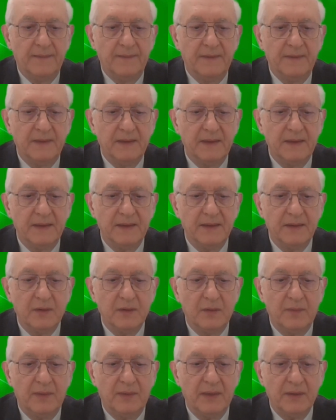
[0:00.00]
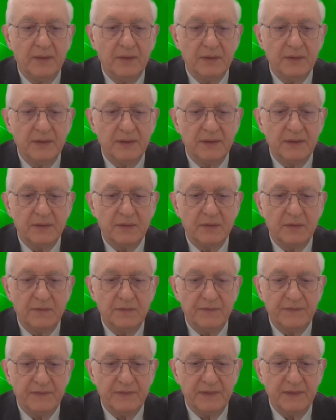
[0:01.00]
The INNOBIODENT
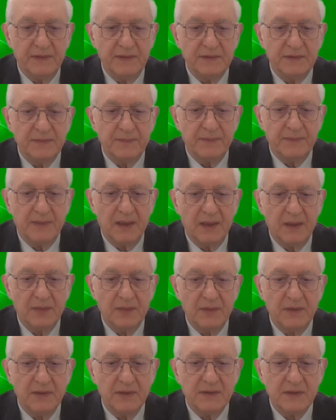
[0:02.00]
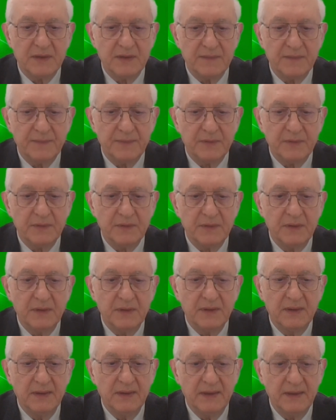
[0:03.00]
conference proudly champions
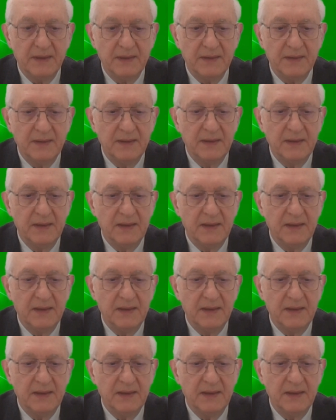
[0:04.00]
green